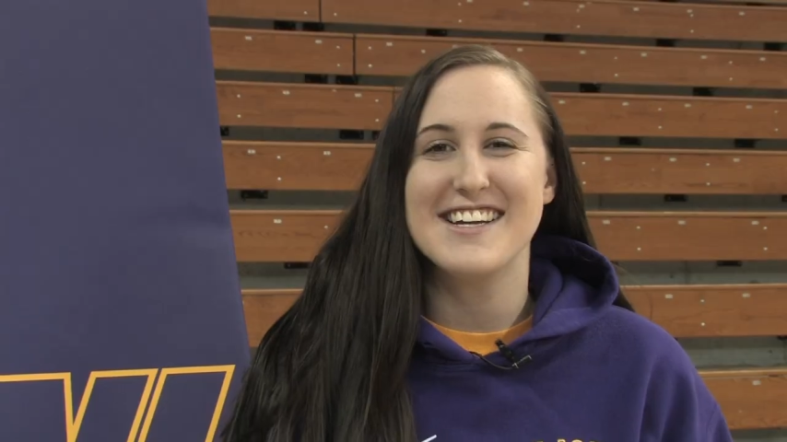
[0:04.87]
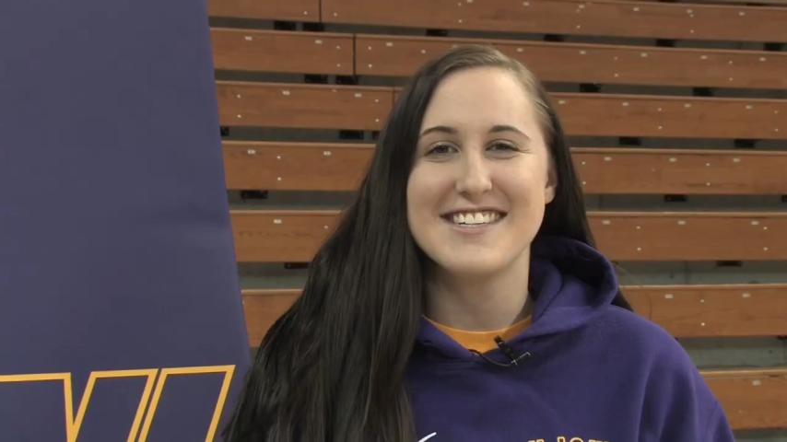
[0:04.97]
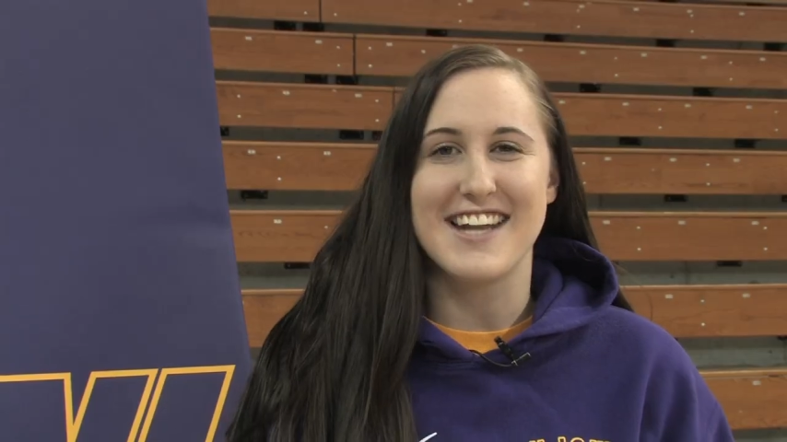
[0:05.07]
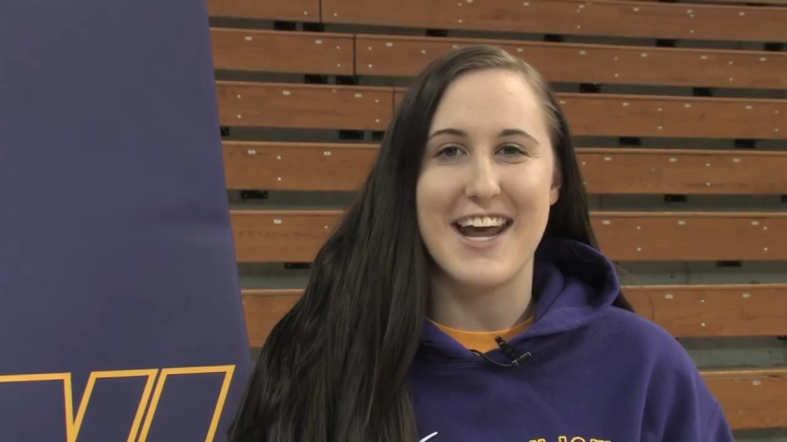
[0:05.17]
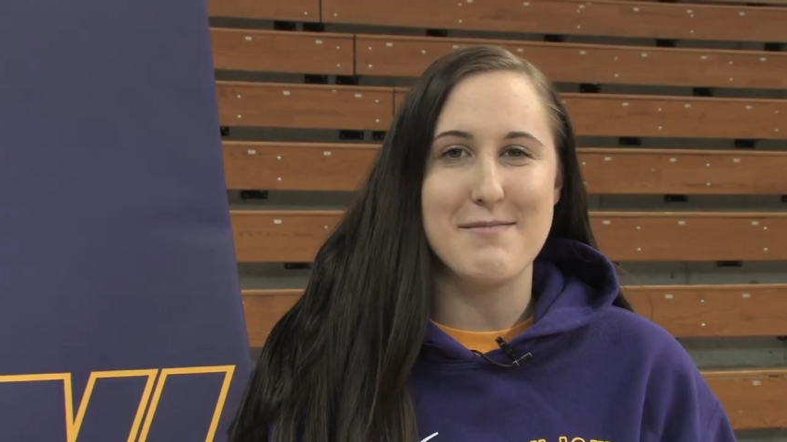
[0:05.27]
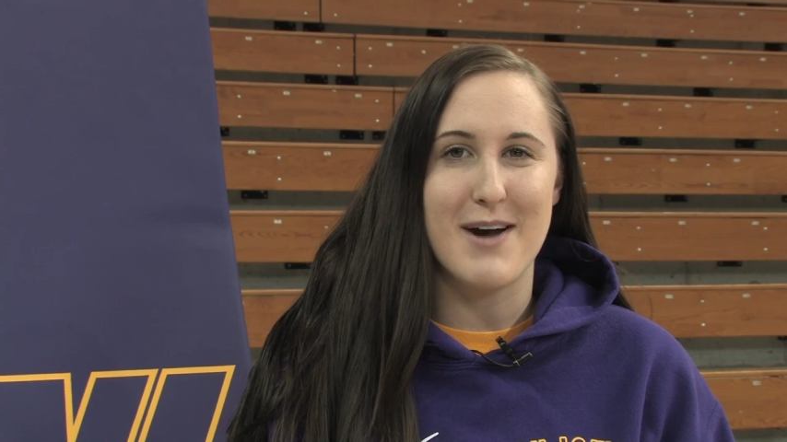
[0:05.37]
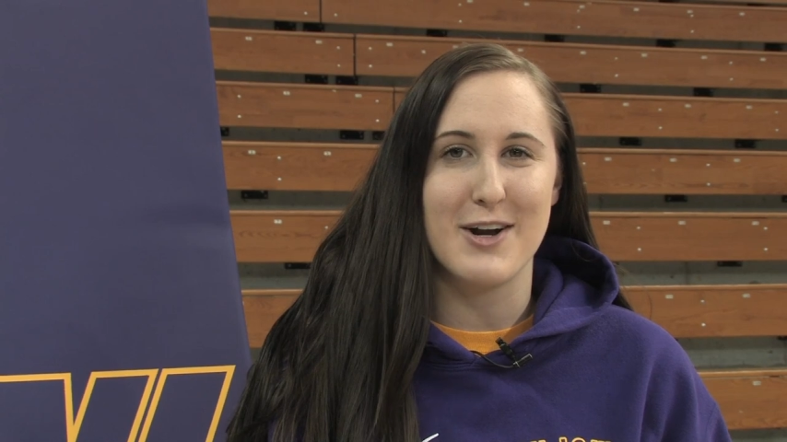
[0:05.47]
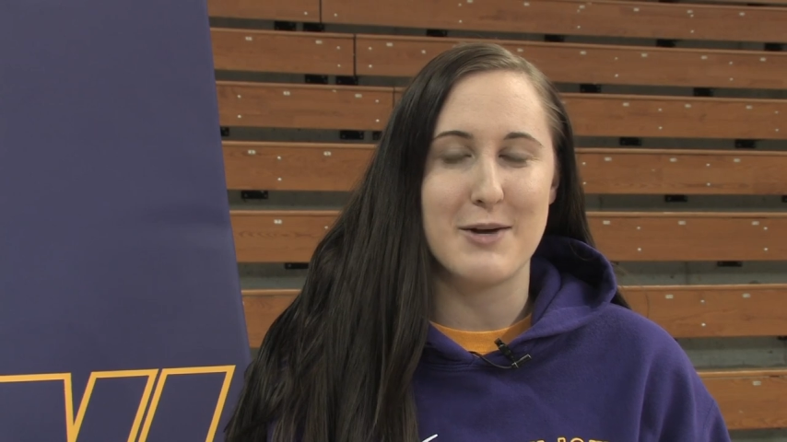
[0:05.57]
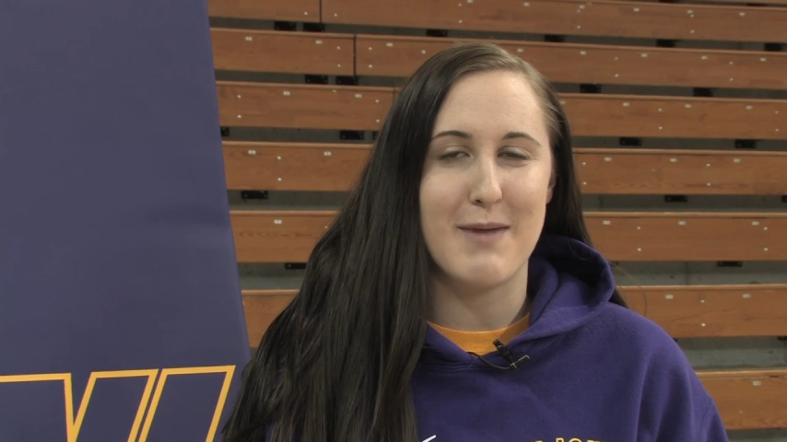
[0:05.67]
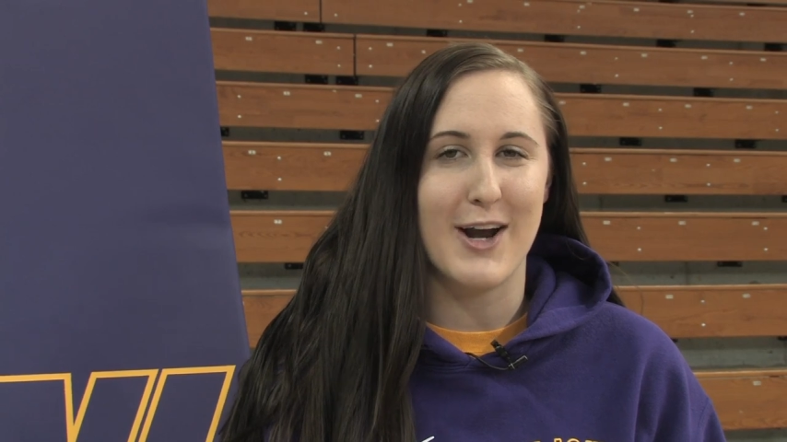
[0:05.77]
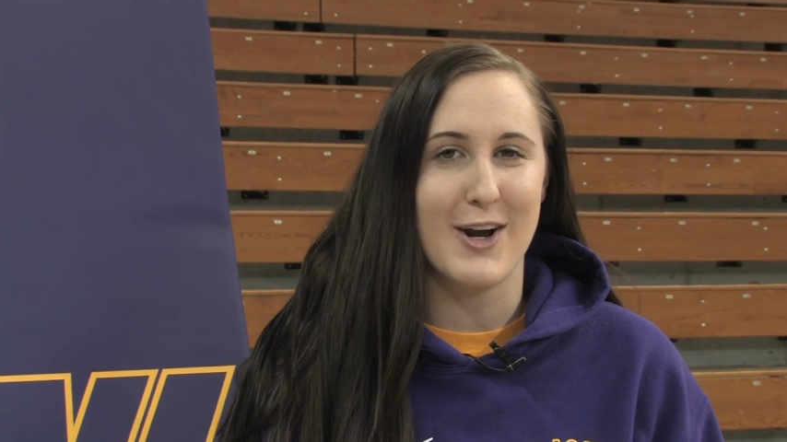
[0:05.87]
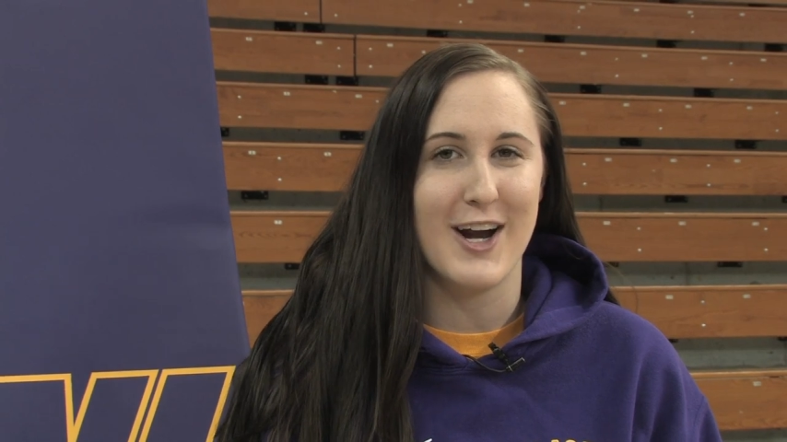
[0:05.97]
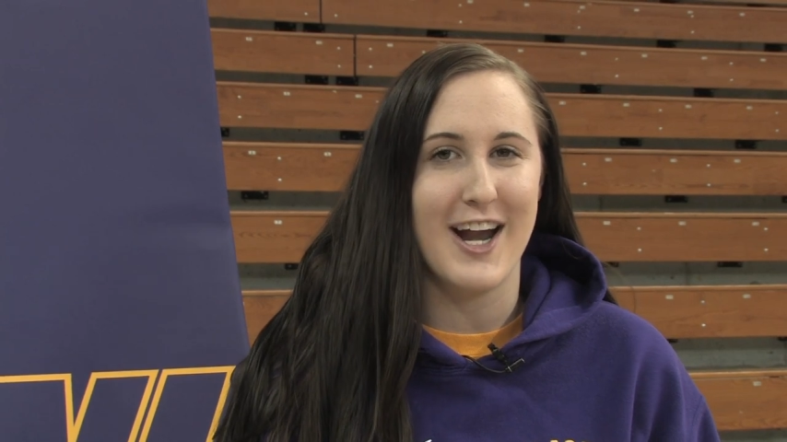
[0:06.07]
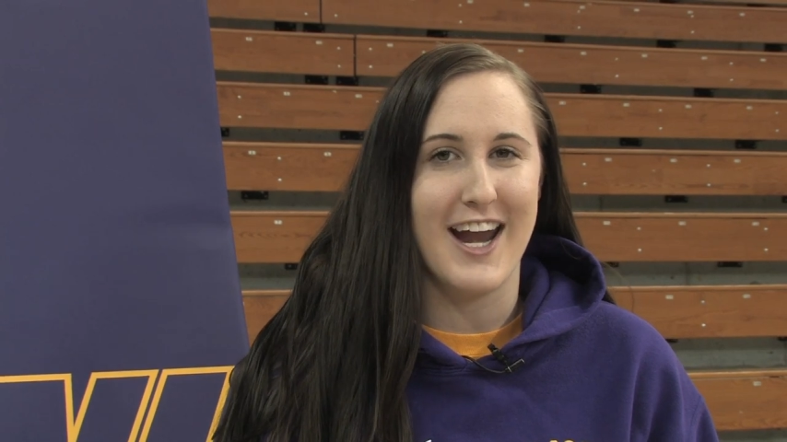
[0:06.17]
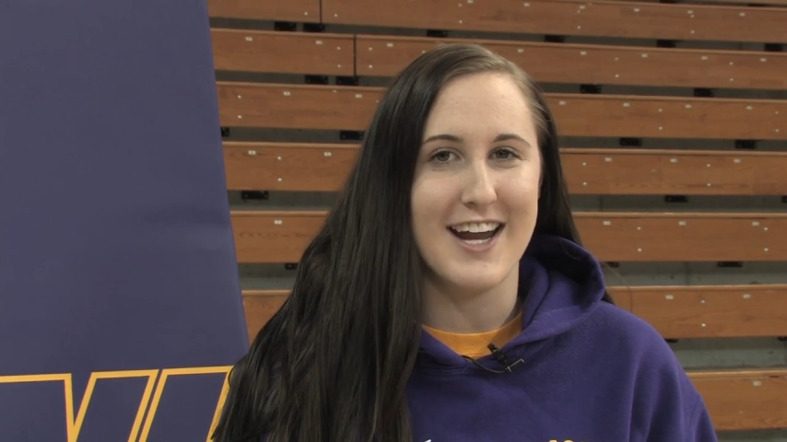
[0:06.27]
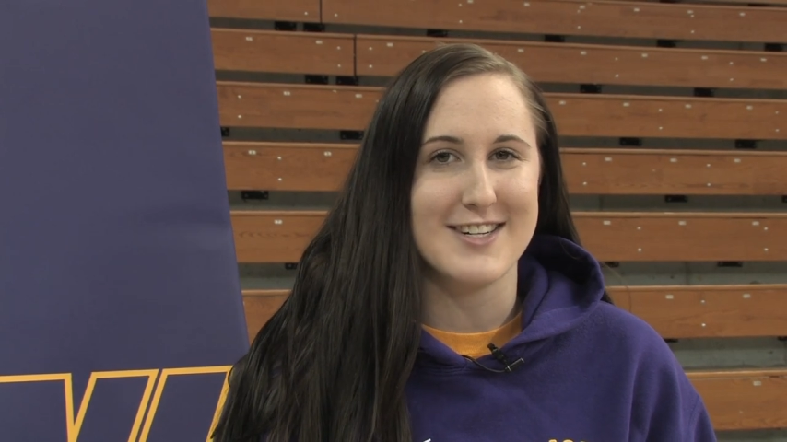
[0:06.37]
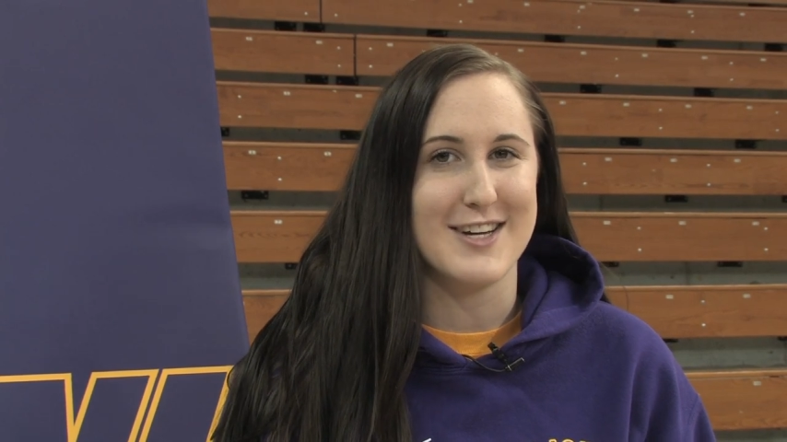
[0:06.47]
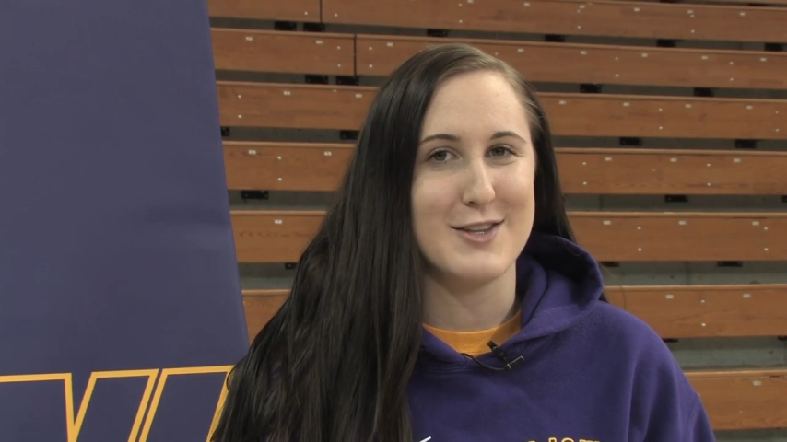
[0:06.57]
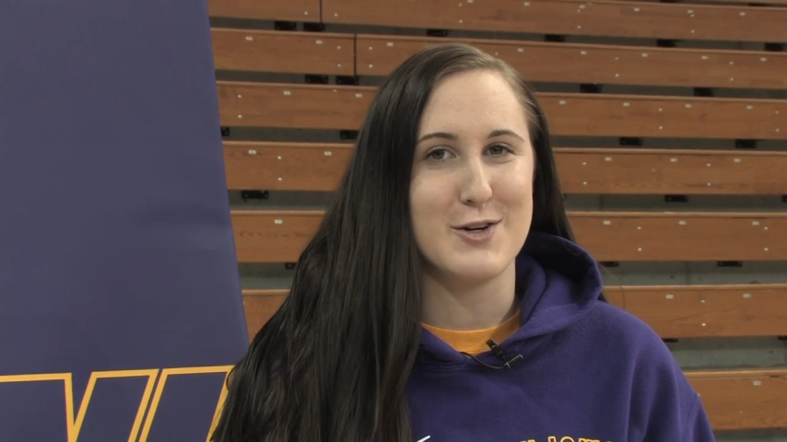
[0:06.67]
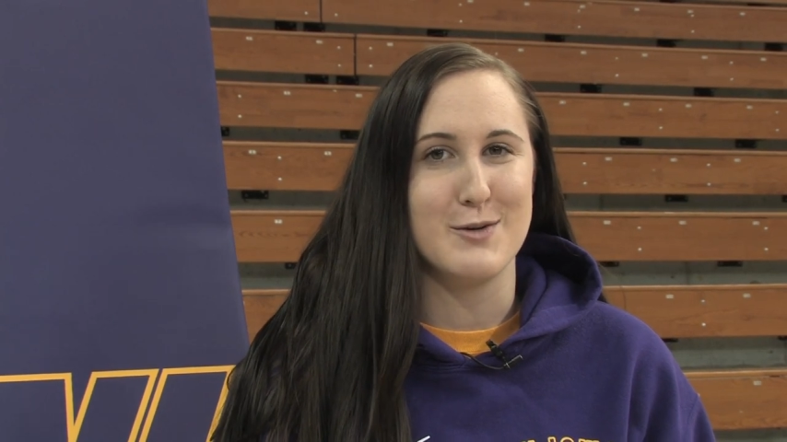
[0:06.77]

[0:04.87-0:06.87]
Today, I'm honoring my great aunt on the